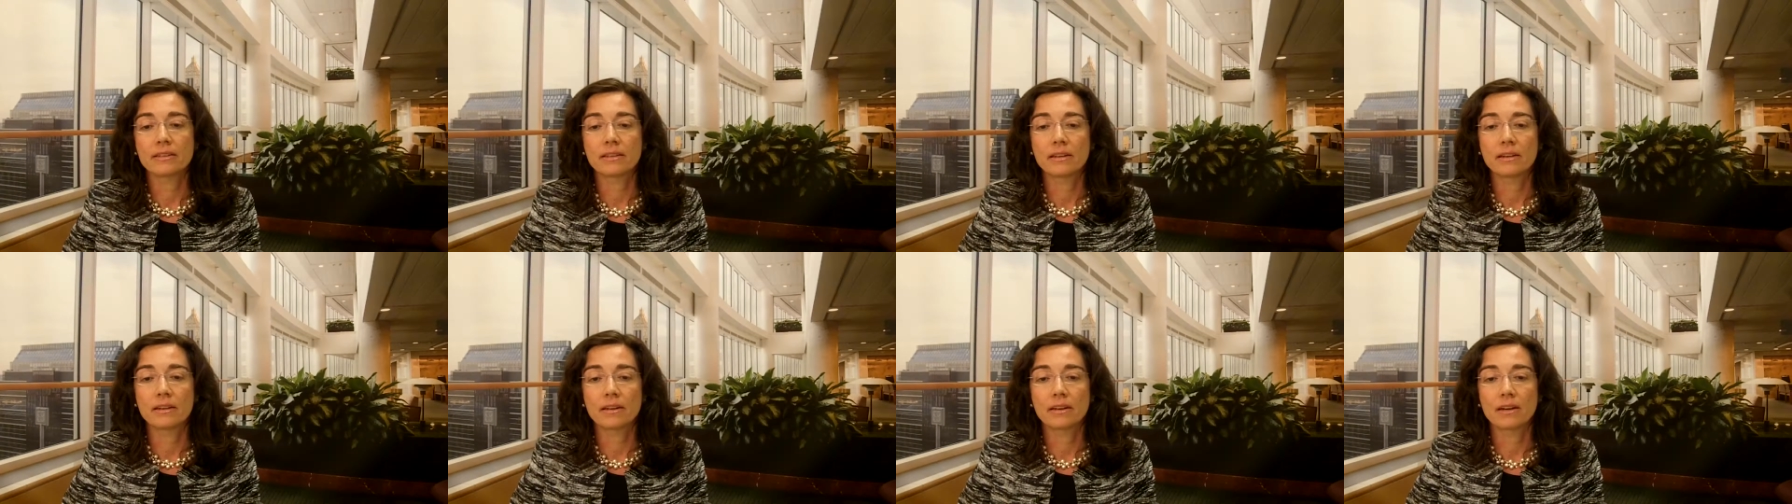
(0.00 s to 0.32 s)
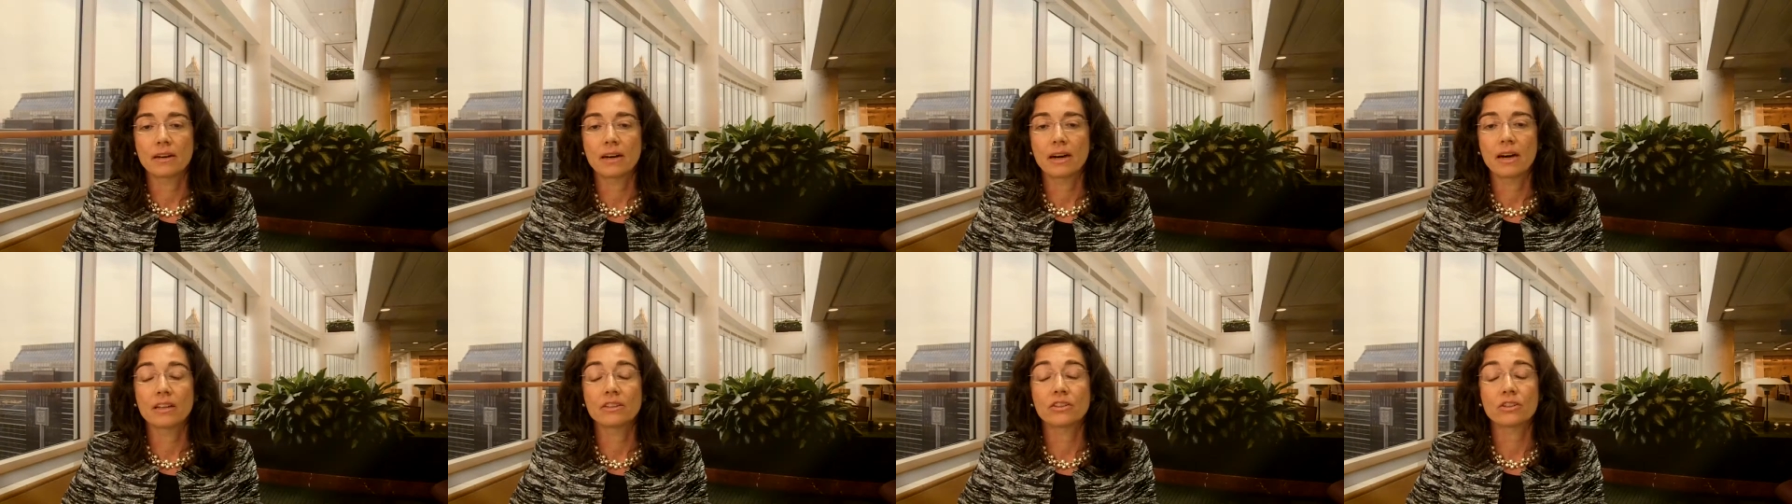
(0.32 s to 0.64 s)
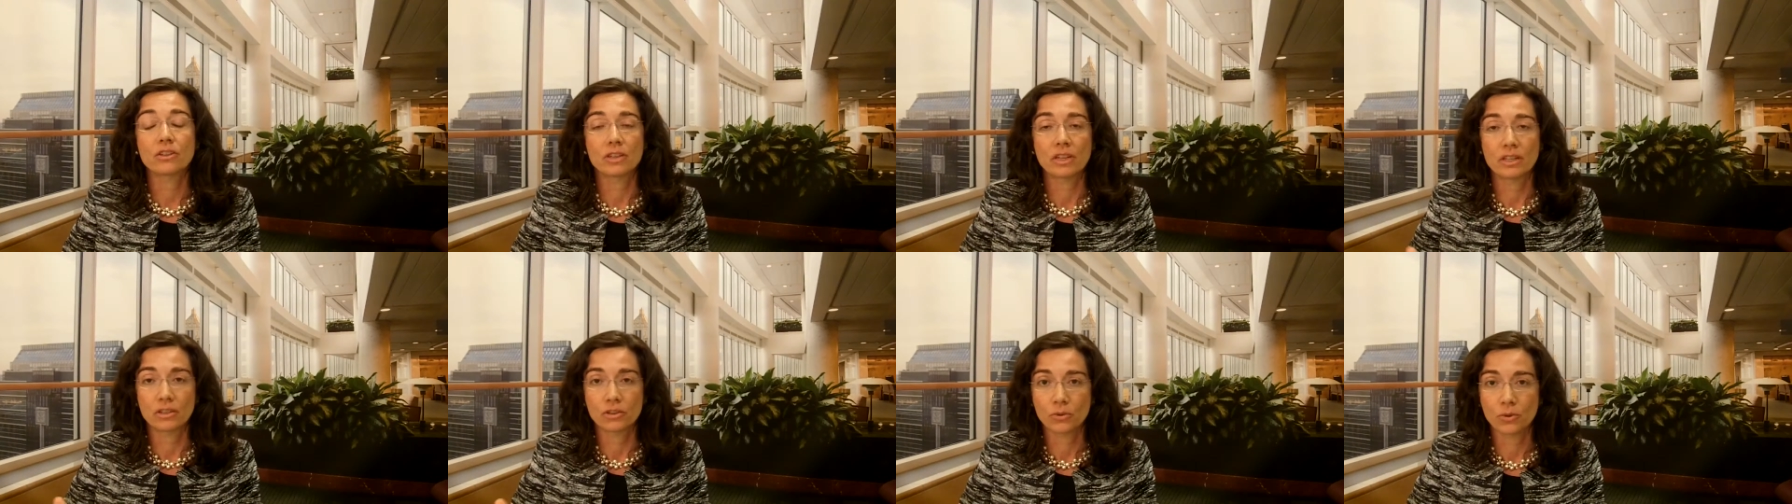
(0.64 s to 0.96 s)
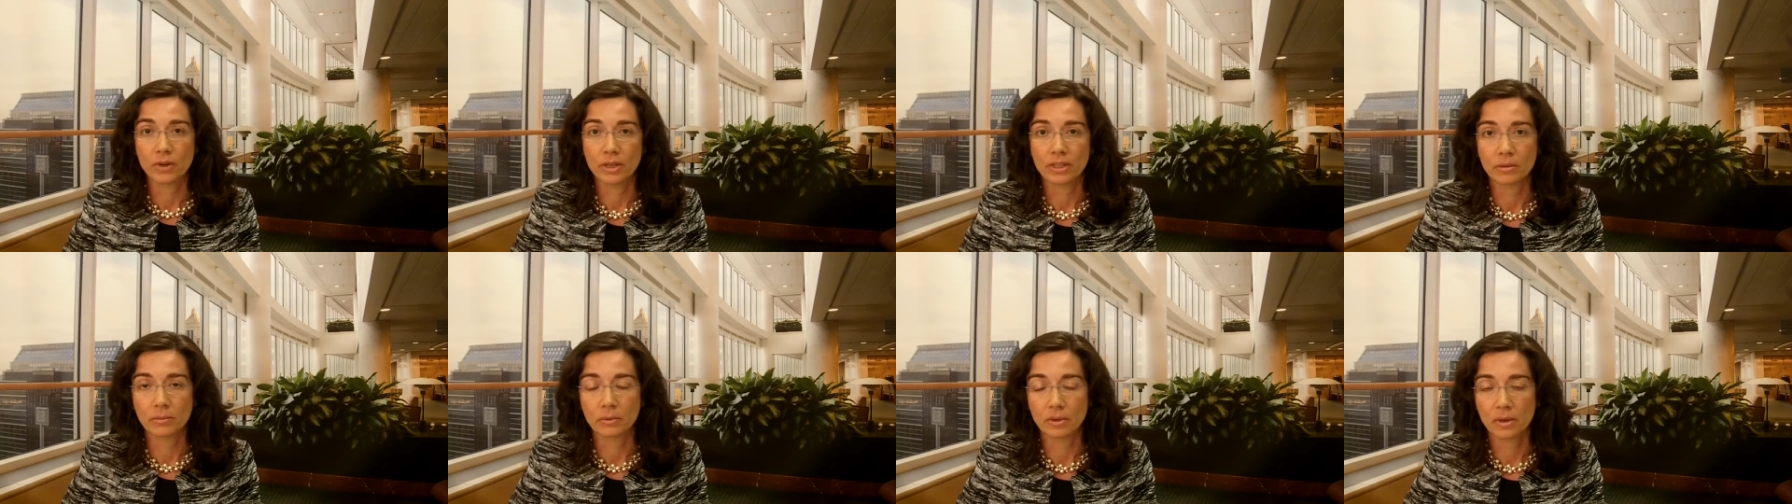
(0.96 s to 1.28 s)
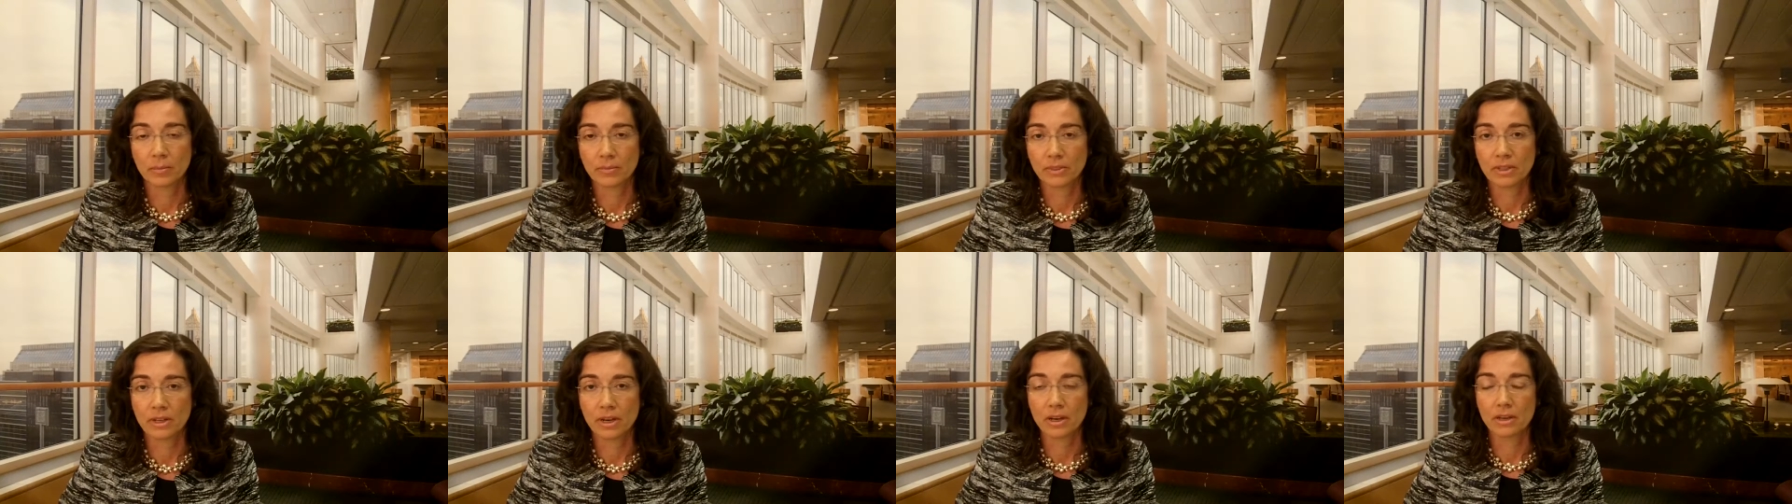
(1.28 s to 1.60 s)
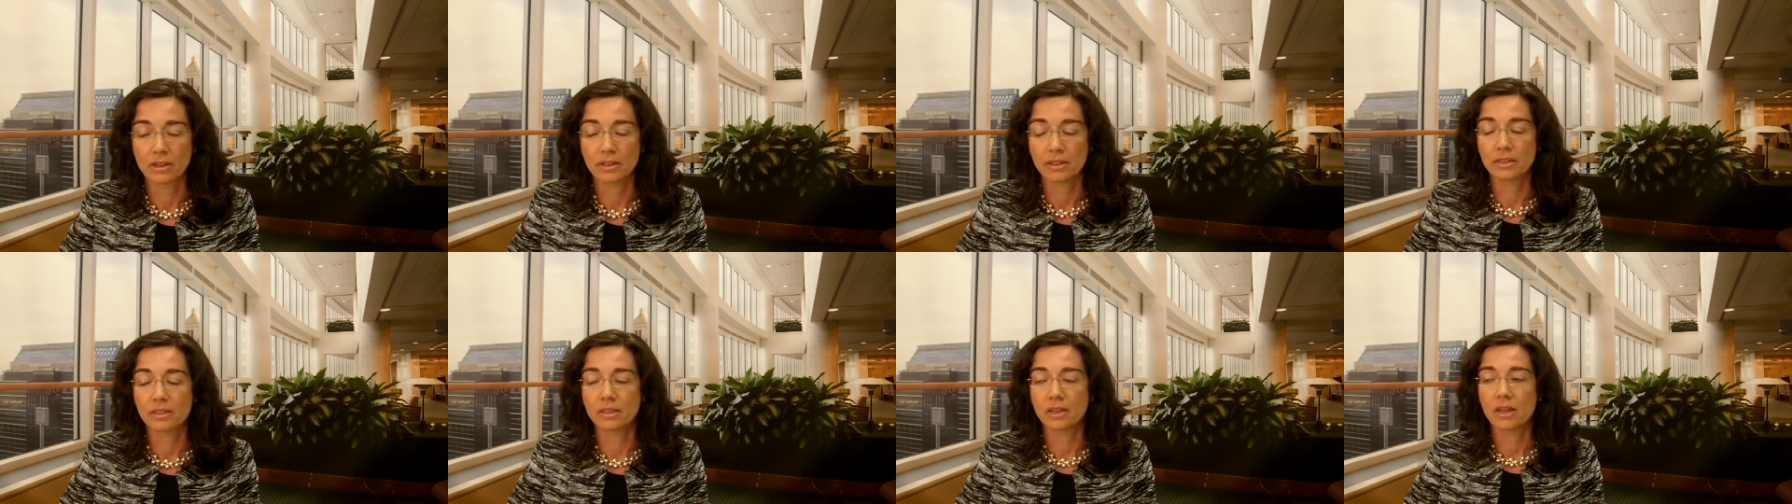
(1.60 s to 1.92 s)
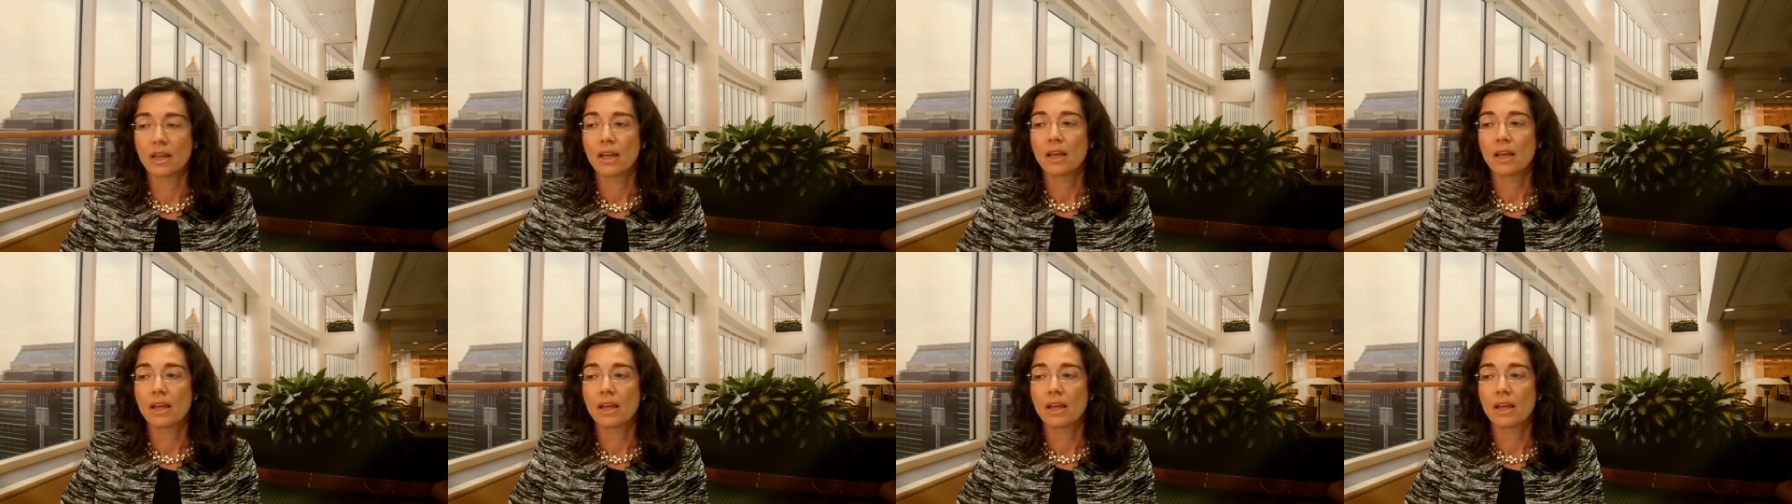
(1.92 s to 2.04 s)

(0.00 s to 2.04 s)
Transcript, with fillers: atrial natriuretic peptide.